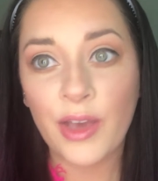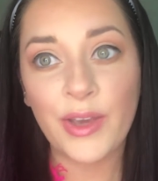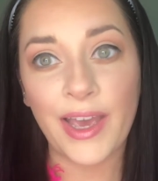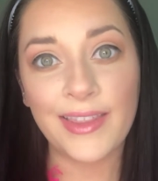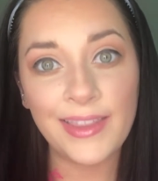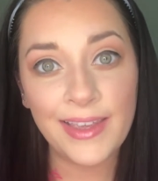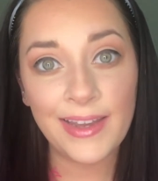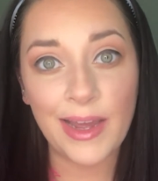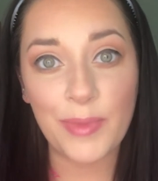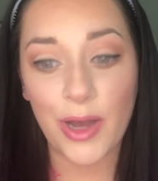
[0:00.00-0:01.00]
Okay,
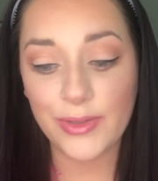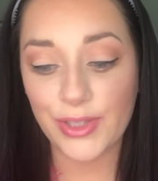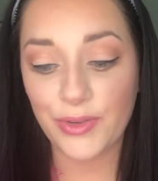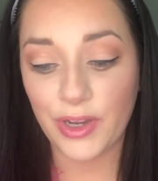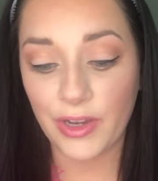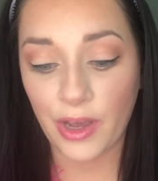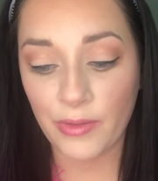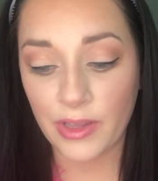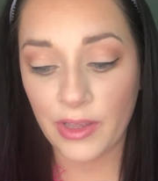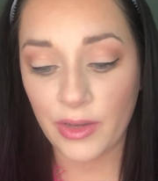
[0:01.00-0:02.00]
then I'm also going to go
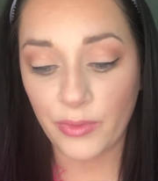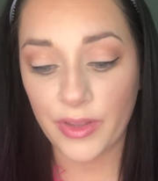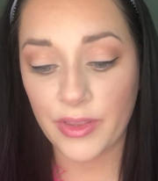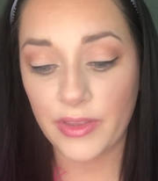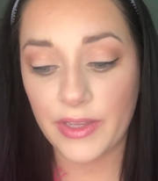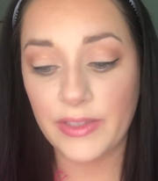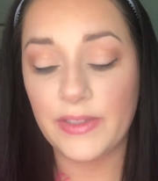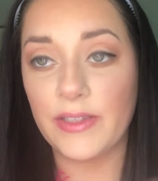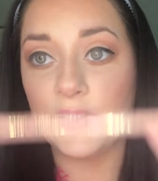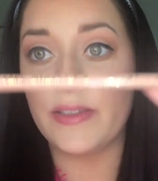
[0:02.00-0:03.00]
in with this.
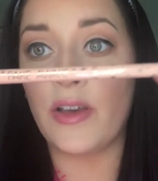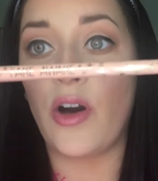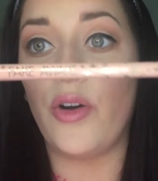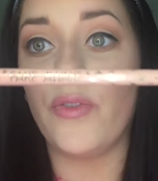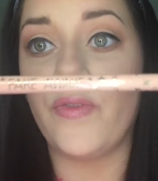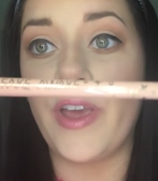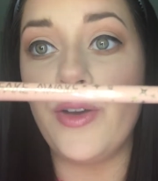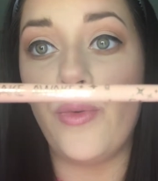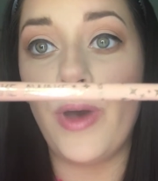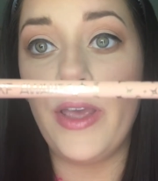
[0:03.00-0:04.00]
This is called
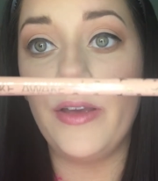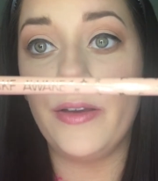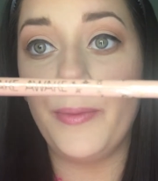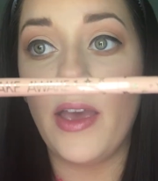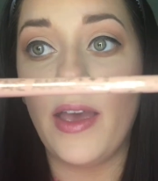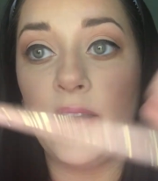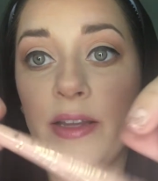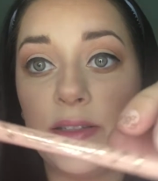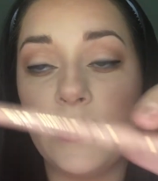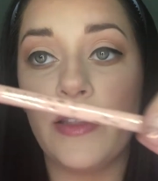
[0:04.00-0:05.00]
Fake Awake, and
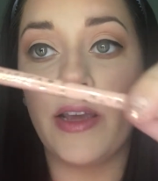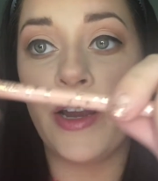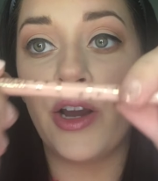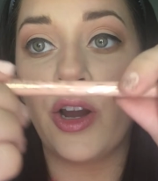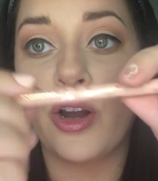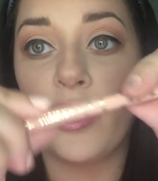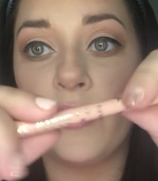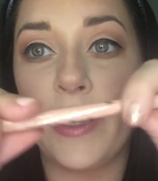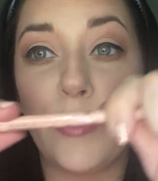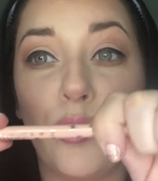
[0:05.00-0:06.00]
it's their,
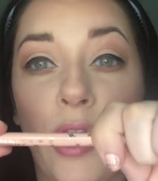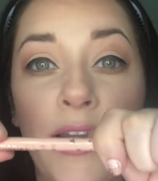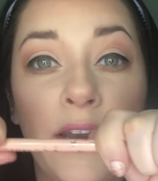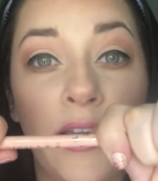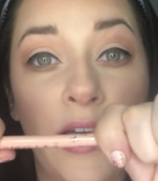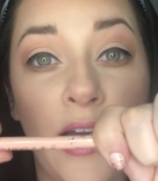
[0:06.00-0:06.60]
like, brightening